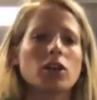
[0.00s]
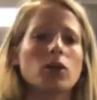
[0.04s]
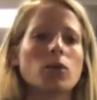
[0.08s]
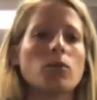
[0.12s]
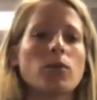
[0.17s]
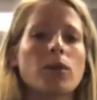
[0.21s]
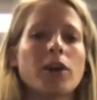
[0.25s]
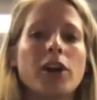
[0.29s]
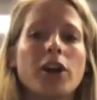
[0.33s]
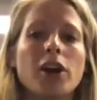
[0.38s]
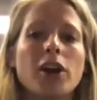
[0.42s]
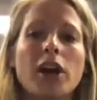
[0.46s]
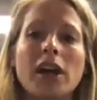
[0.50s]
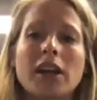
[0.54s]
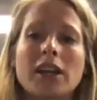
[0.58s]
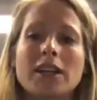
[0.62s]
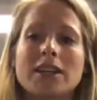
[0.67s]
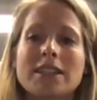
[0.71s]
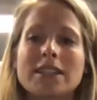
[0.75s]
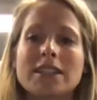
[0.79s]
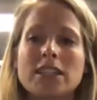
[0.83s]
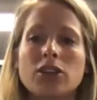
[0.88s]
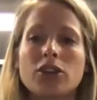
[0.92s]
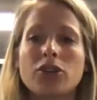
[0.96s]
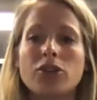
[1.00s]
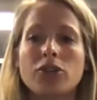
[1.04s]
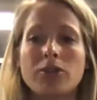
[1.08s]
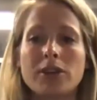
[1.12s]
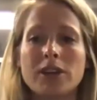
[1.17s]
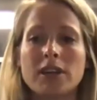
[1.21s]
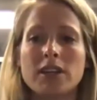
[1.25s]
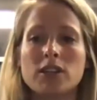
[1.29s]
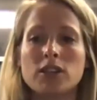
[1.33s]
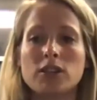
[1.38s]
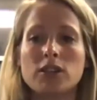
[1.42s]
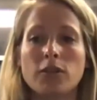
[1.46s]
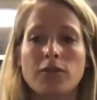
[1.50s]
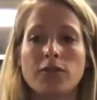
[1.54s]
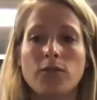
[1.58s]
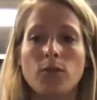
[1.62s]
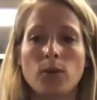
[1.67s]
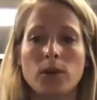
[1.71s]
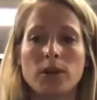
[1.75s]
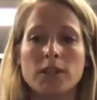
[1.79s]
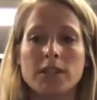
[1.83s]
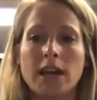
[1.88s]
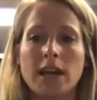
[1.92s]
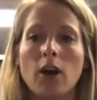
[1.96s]
where you're going to decrease the
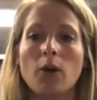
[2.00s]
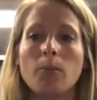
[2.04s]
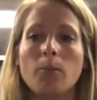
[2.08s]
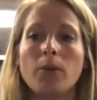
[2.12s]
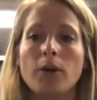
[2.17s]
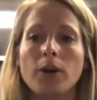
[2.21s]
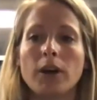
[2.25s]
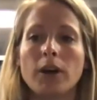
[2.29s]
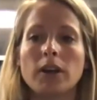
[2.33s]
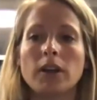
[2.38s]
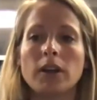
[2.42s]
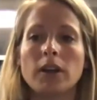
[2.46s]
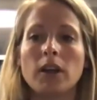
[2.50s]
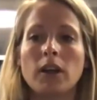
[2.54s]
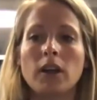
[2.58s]
force output.